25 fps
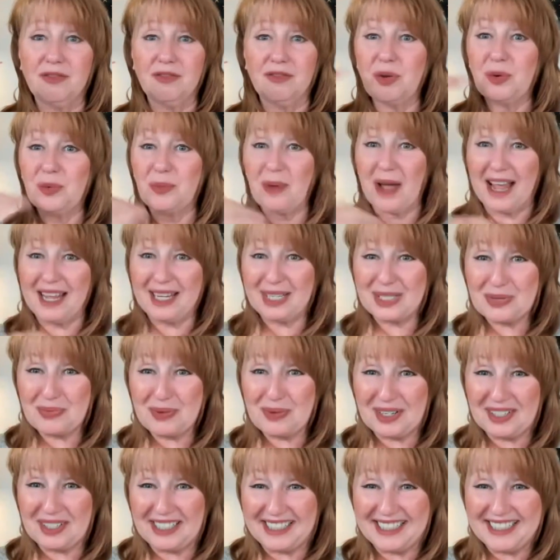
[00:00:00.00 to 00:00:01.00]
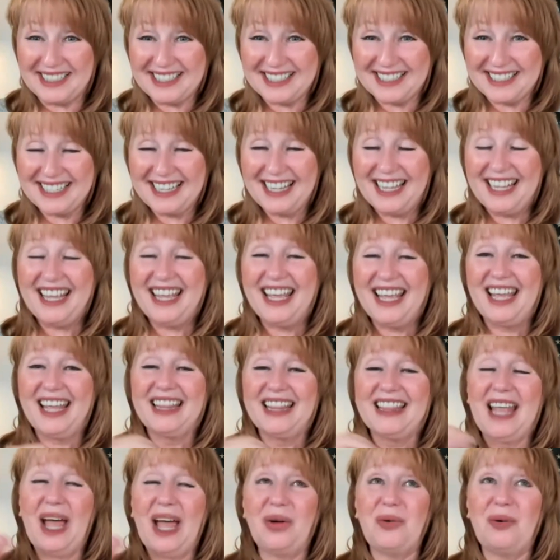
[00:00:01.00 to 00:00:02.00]
through my experience,
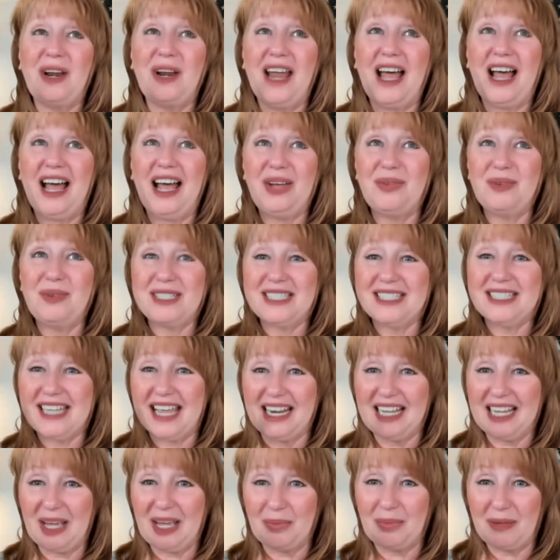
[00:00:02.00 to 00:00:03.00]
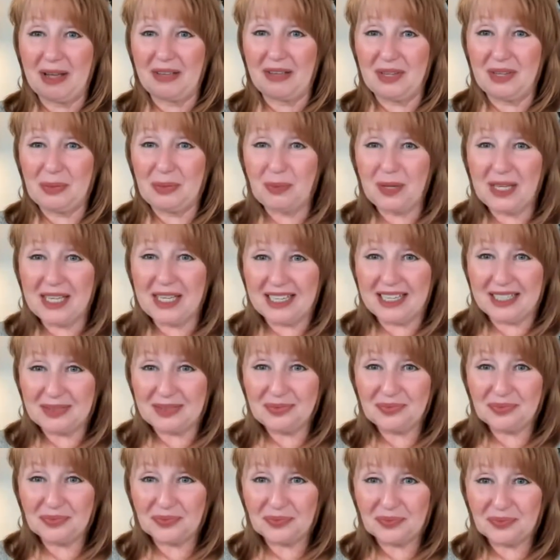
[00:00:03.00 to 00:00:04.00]
that when I was setting up my VPN,
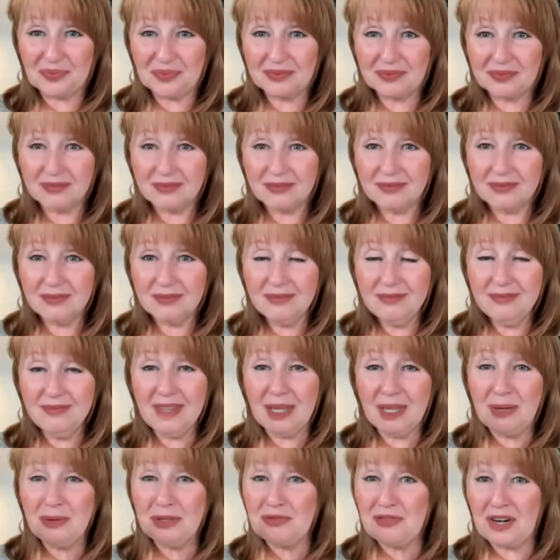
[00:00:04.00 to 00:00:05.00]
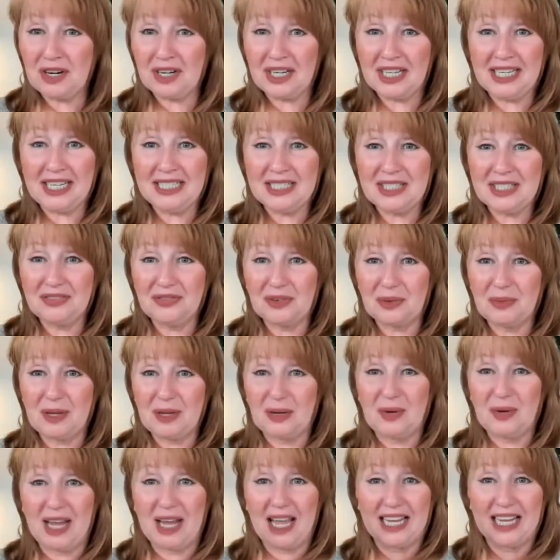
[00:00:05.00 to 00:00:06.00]
it was very easy for
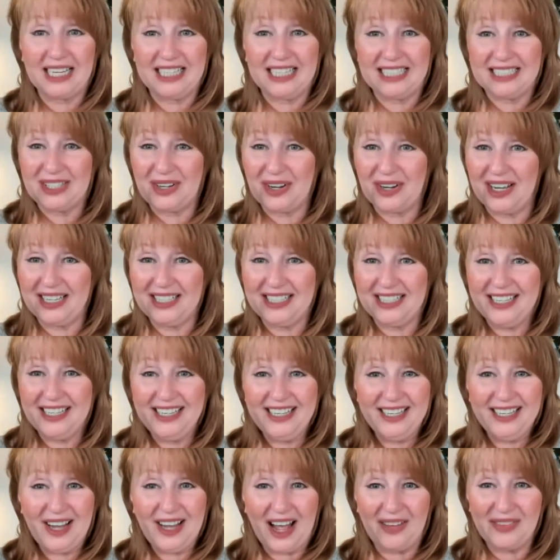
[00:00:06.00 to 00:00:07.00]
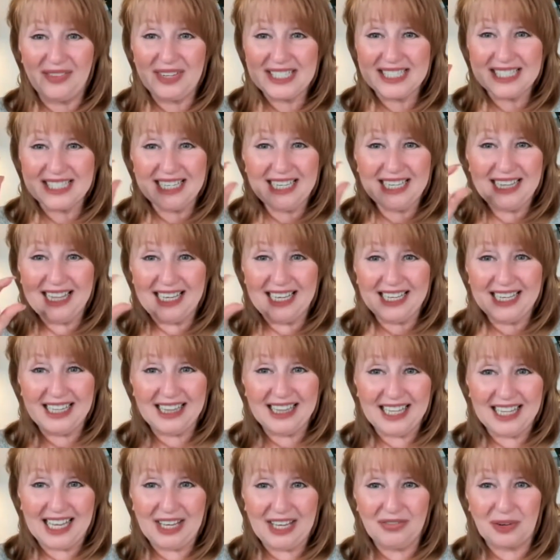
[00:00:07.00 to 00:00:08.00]
me when I clicked on obviously the
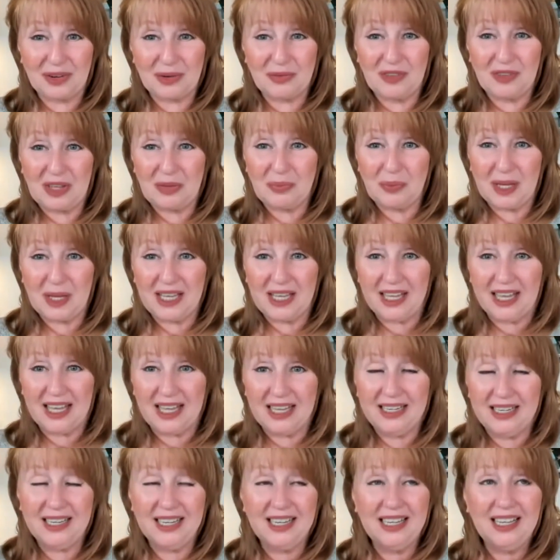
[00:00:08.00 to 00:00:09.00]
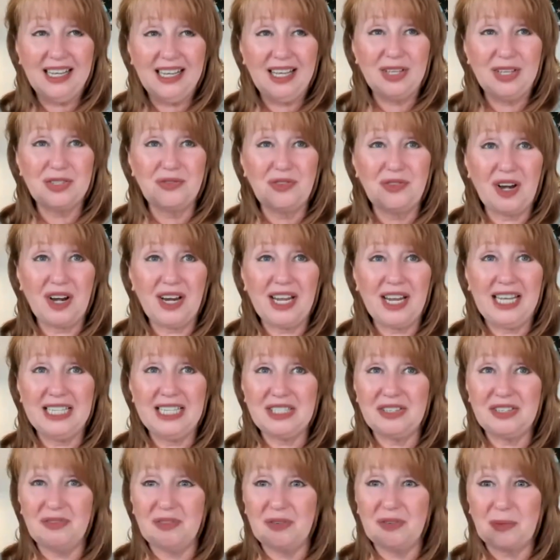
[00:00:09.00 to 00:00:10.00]
link for VPN. It was very
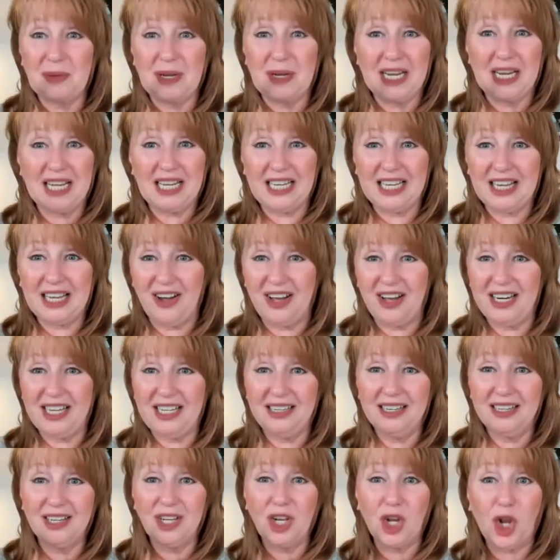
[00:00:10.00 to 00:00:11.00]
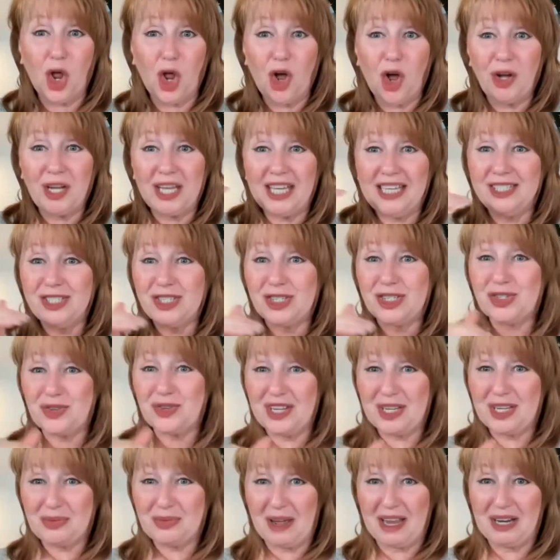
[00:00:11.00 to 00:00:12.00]
easy for me to click on it, log into
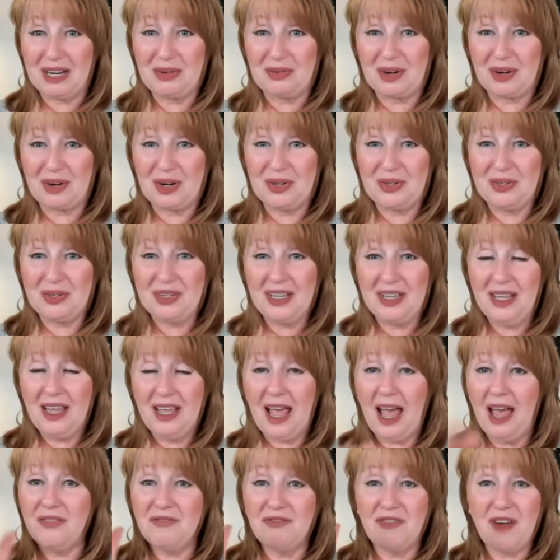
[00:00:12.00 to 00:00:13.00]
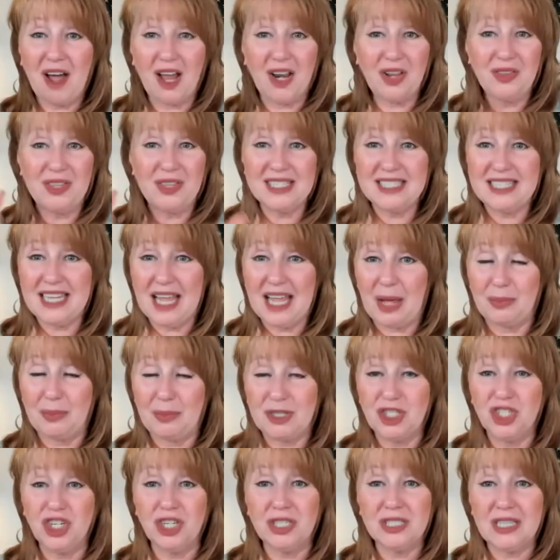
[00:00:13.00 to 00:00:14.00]
Trend Micro, and follow the
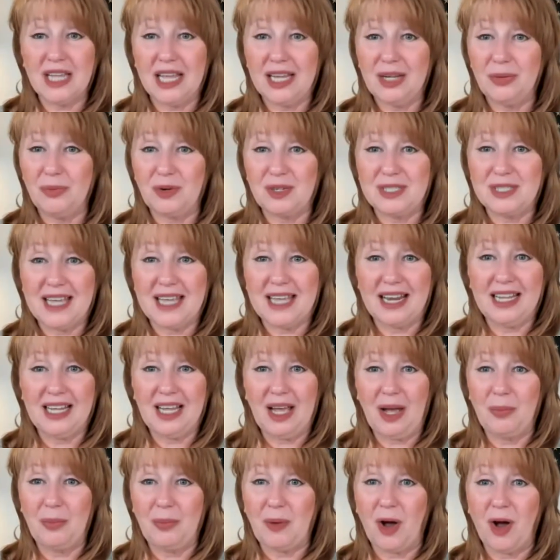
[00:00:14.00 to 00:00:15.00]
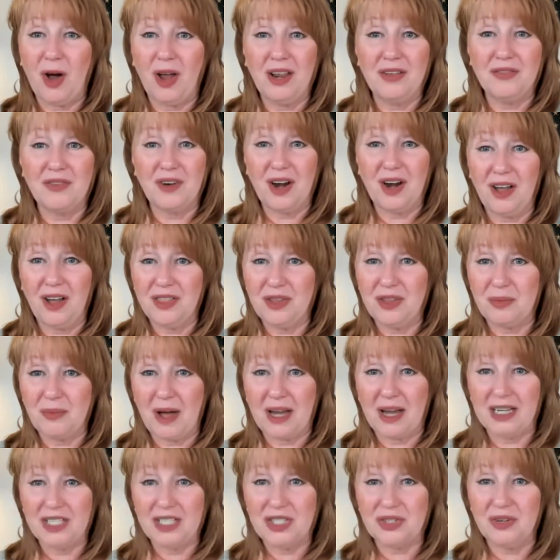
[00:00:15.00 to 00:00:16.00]
steps, just like we're setting up all other
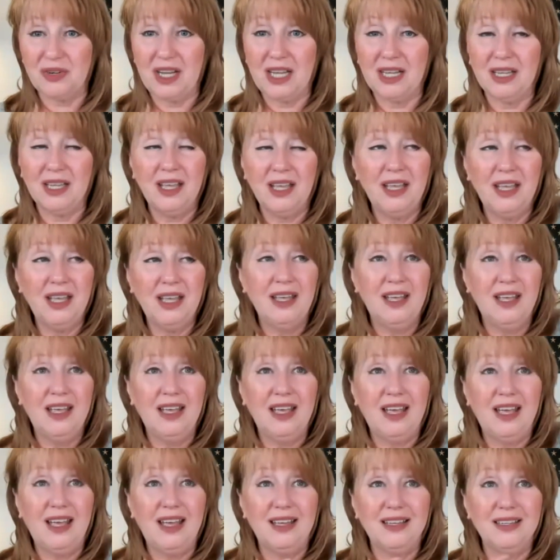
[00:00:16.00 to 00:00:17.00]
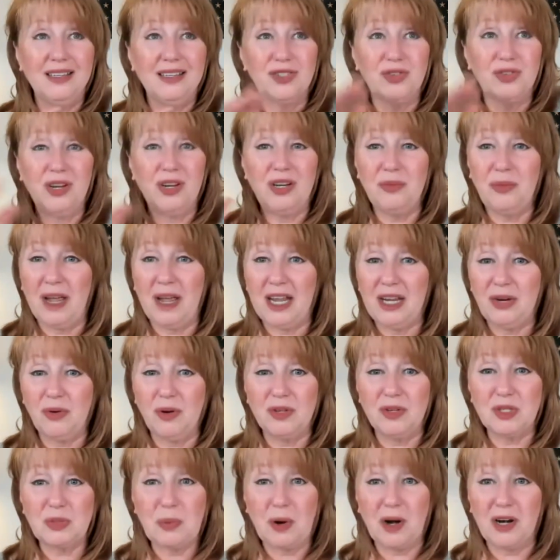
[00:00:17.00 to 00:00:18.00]
monitoring Trend Micro
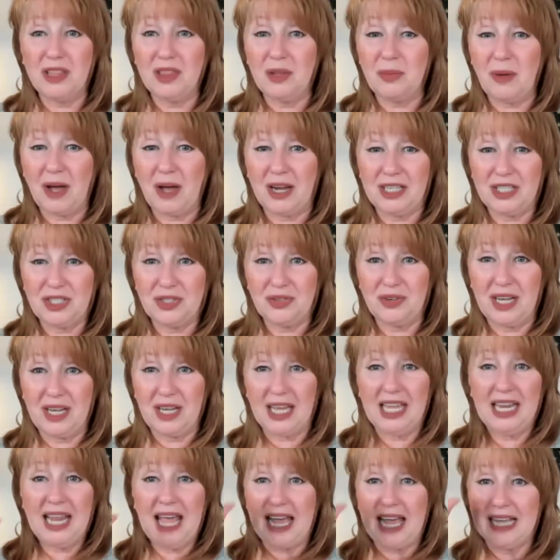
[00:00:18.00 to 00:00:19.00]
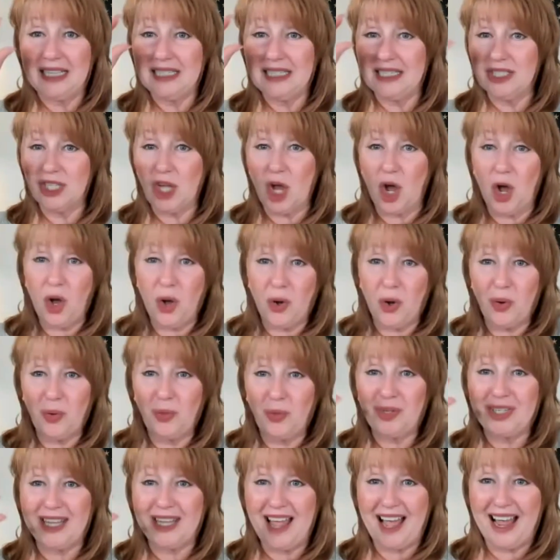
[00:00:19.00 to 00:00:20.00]
is part of the monitoring. It has its
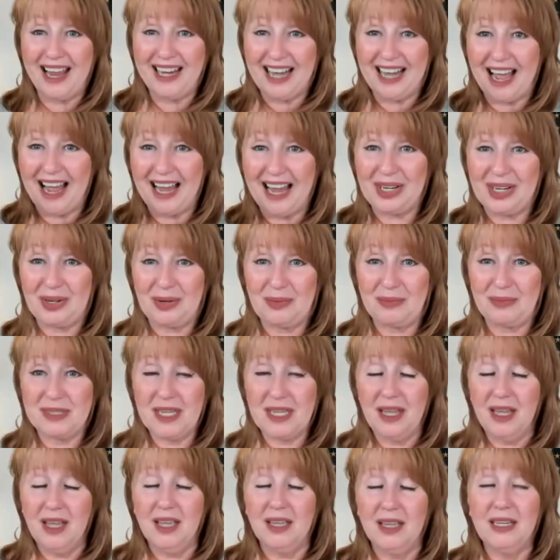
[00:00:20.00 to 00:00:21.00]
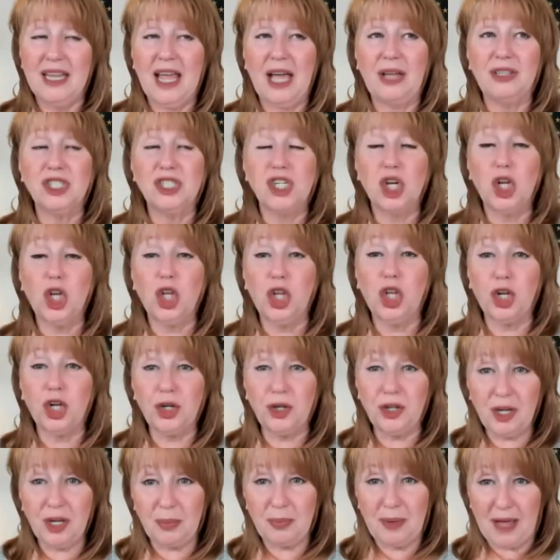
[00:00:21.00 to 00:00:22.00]
own line items. Now to
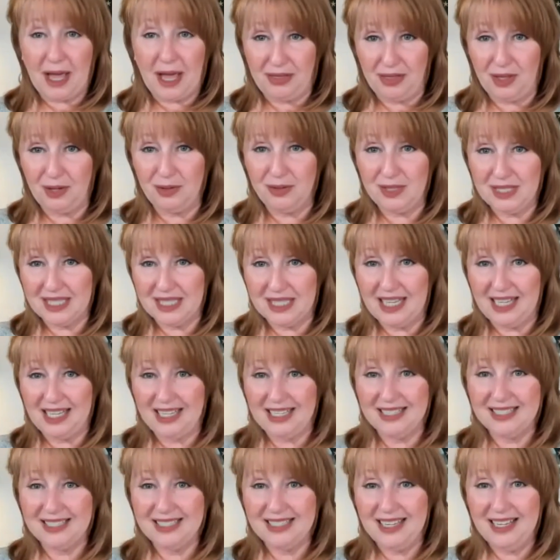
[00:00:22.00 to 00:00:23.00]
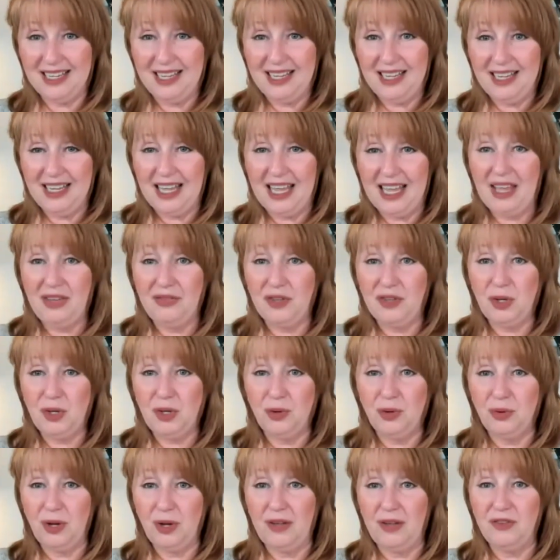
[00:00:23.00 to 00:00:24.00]
learn about those things, if
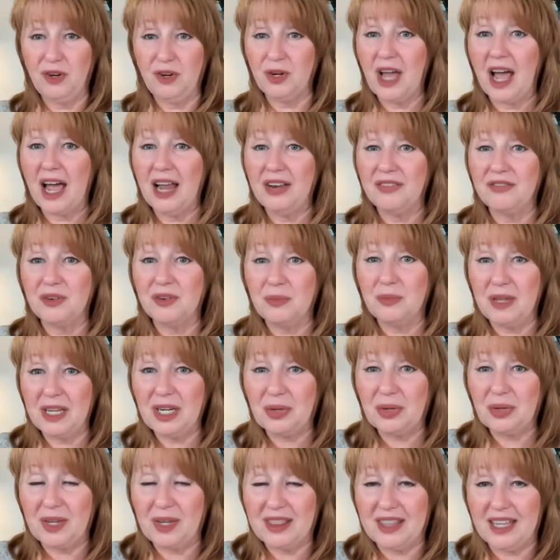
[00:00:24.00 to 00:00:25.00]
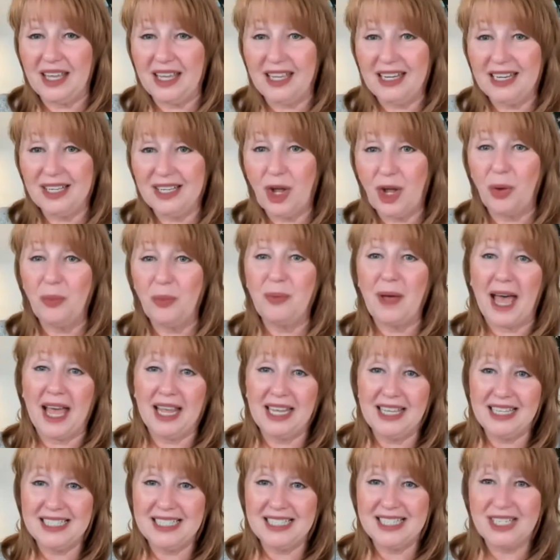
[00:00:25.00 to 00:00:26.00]
you if you're not familiar with it, go
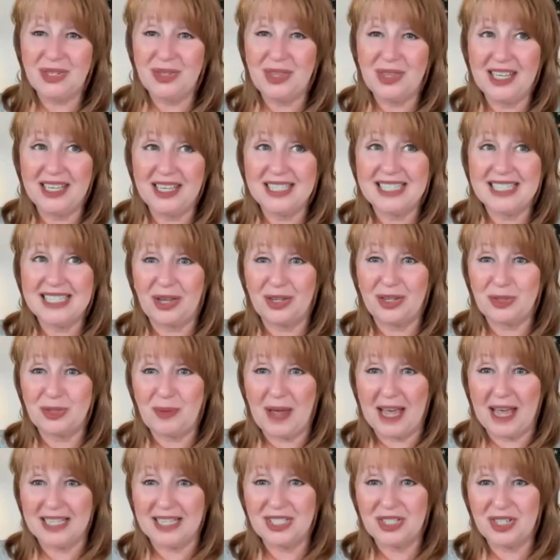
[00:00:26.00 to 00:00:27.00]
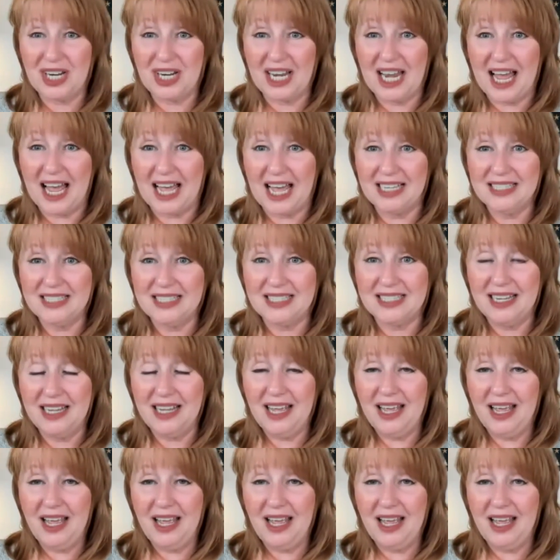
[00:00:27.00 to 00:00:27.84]
back into the sales master class.